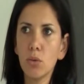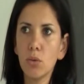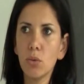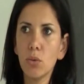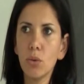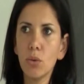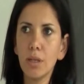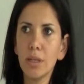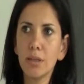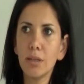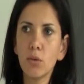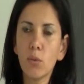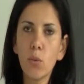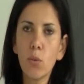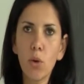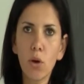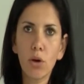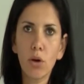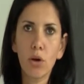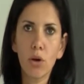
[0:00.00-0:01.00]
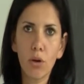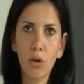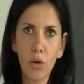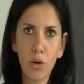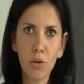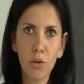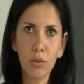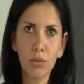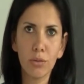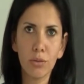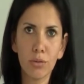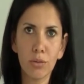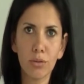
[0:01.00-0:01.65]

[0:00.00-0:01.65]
will work on